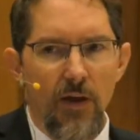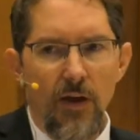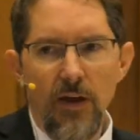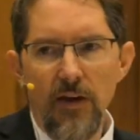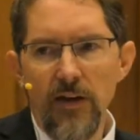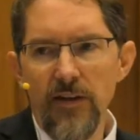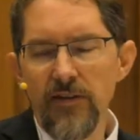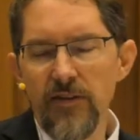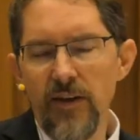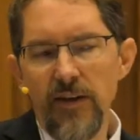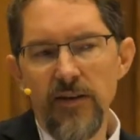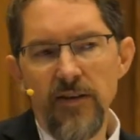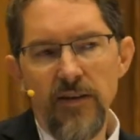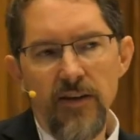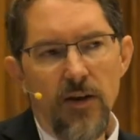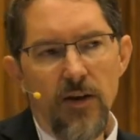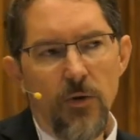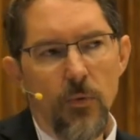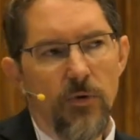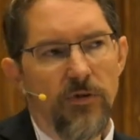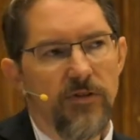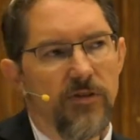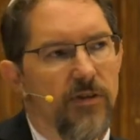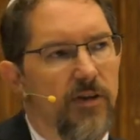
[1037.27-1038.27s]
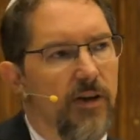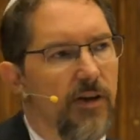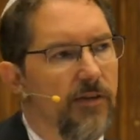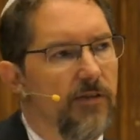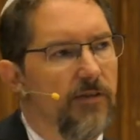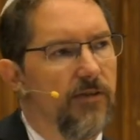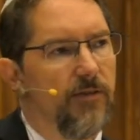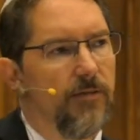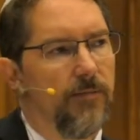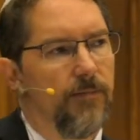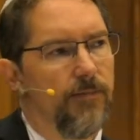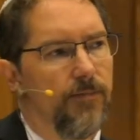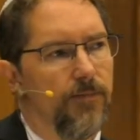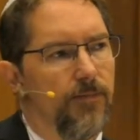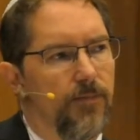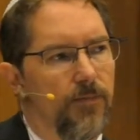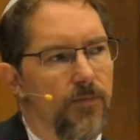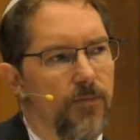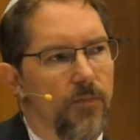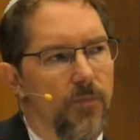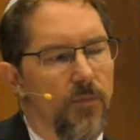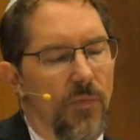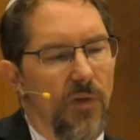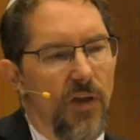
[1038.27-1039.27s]
And his idea was this
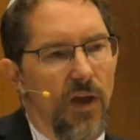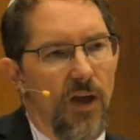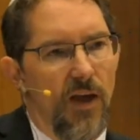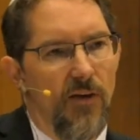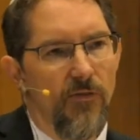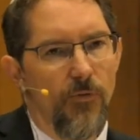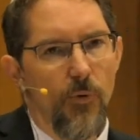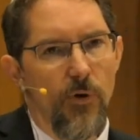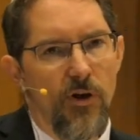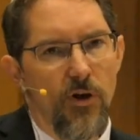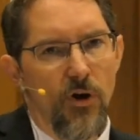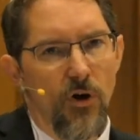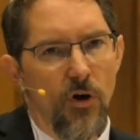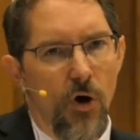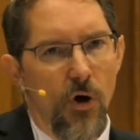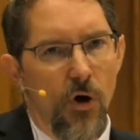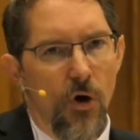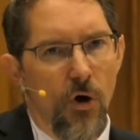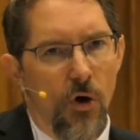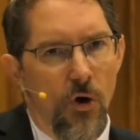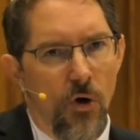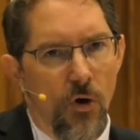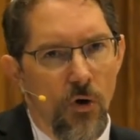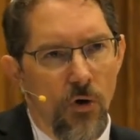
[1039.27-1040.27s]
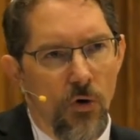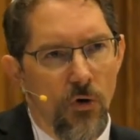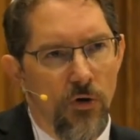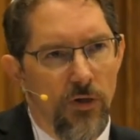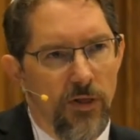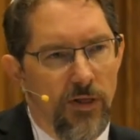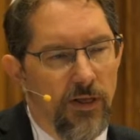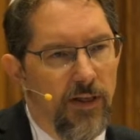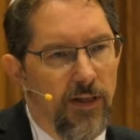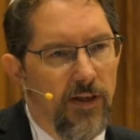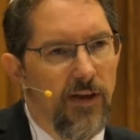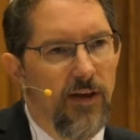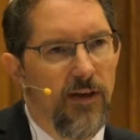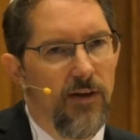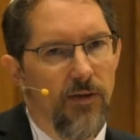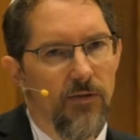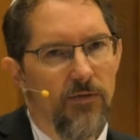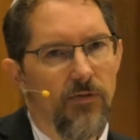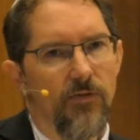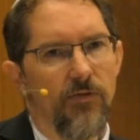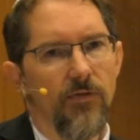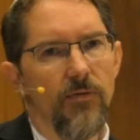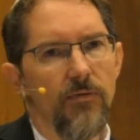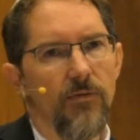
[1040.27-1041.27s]
if we could all
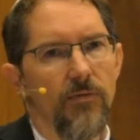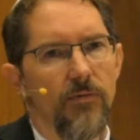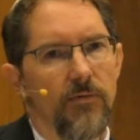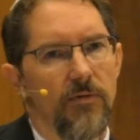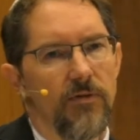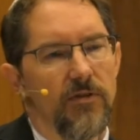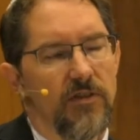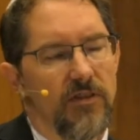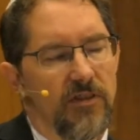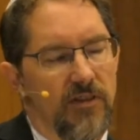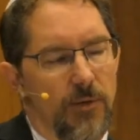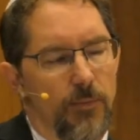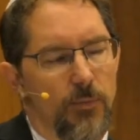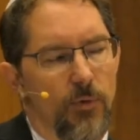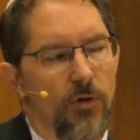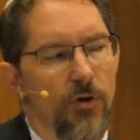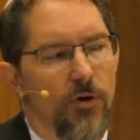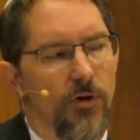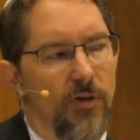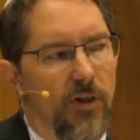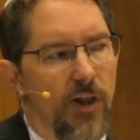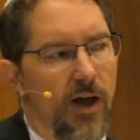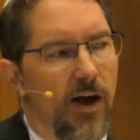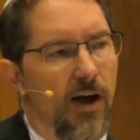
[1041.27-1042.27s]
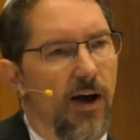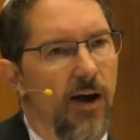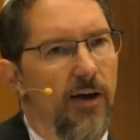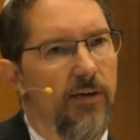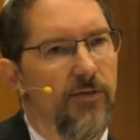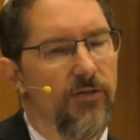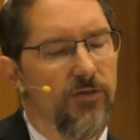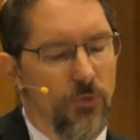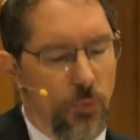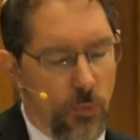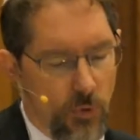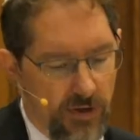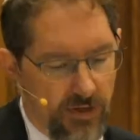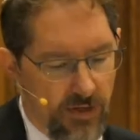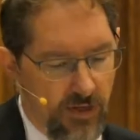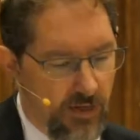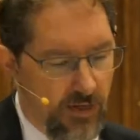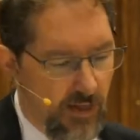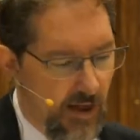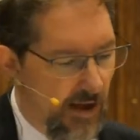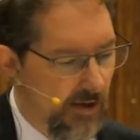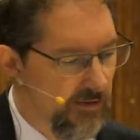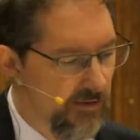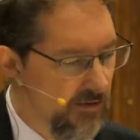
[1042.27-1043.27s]
live simpler lives with
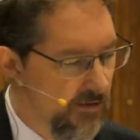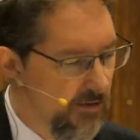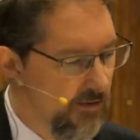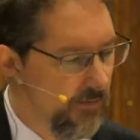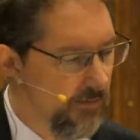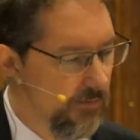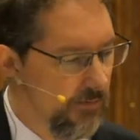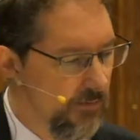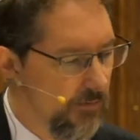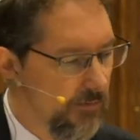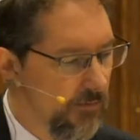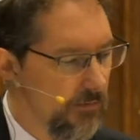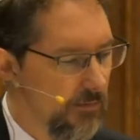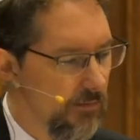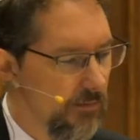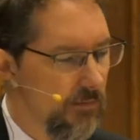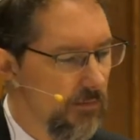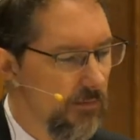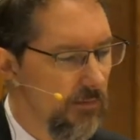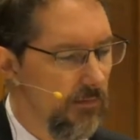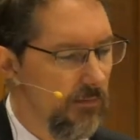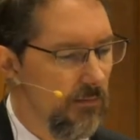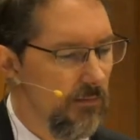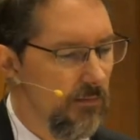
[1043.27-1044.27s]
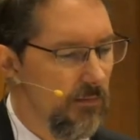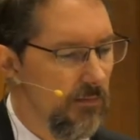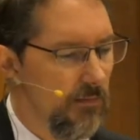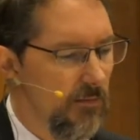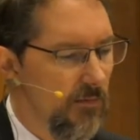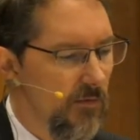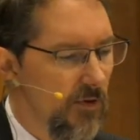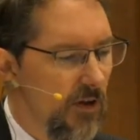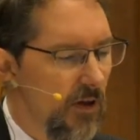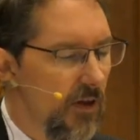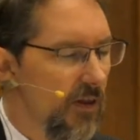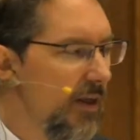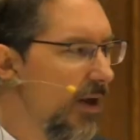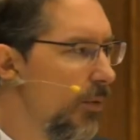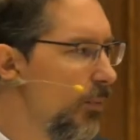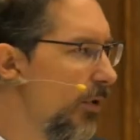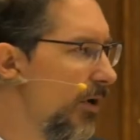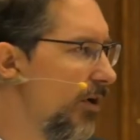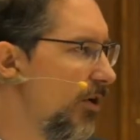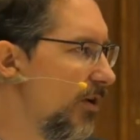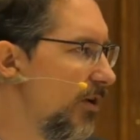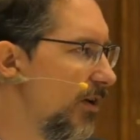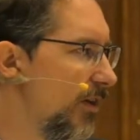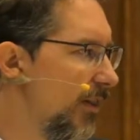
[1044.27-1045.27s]
less, then
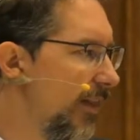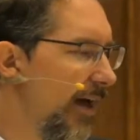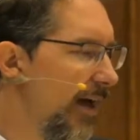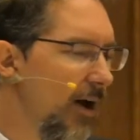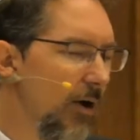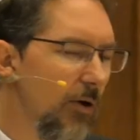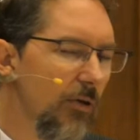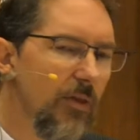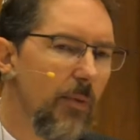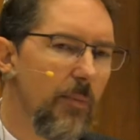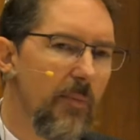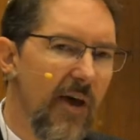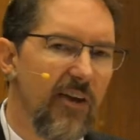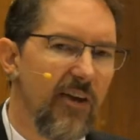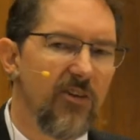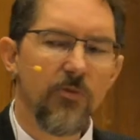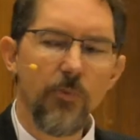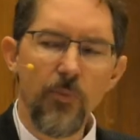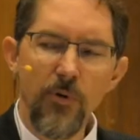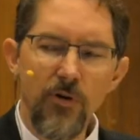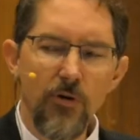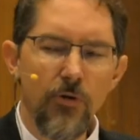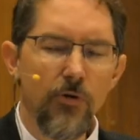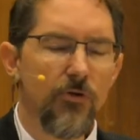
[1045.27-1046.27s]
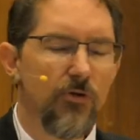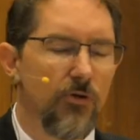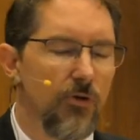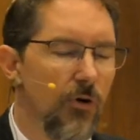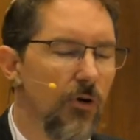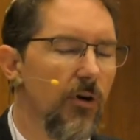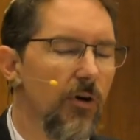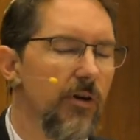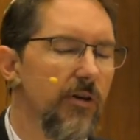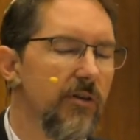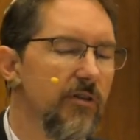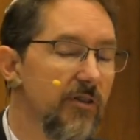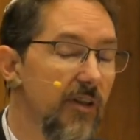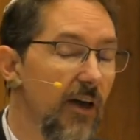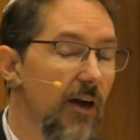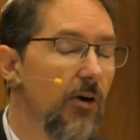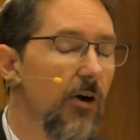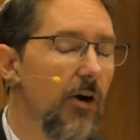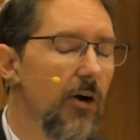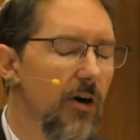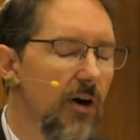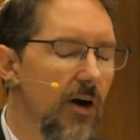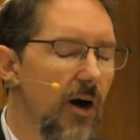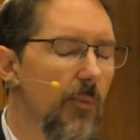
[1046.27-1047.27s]
we could allow the mass produced goods that
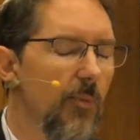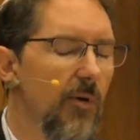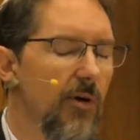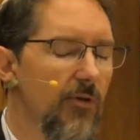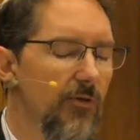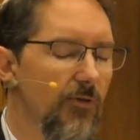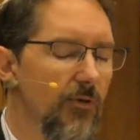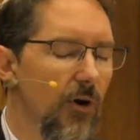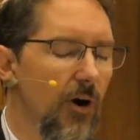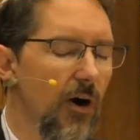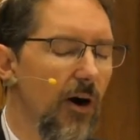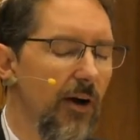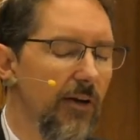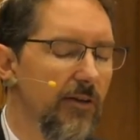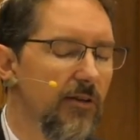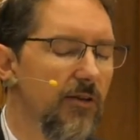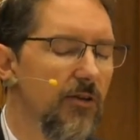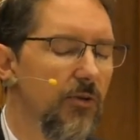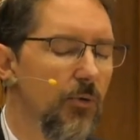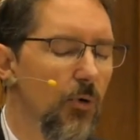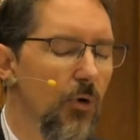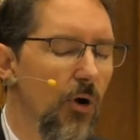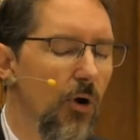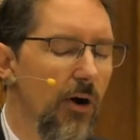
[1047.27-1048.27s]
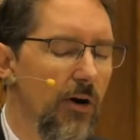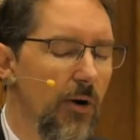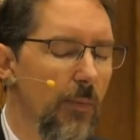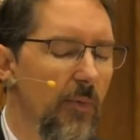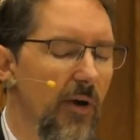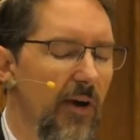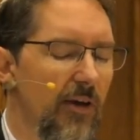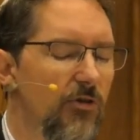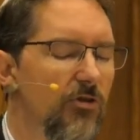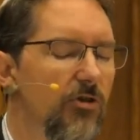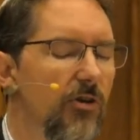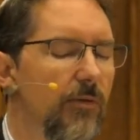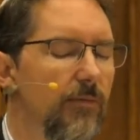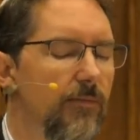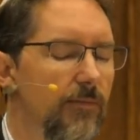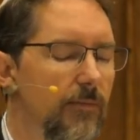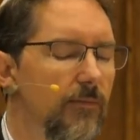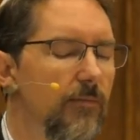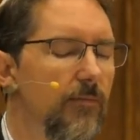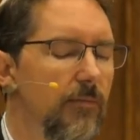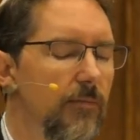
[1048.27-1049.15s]
are coming for us through automation.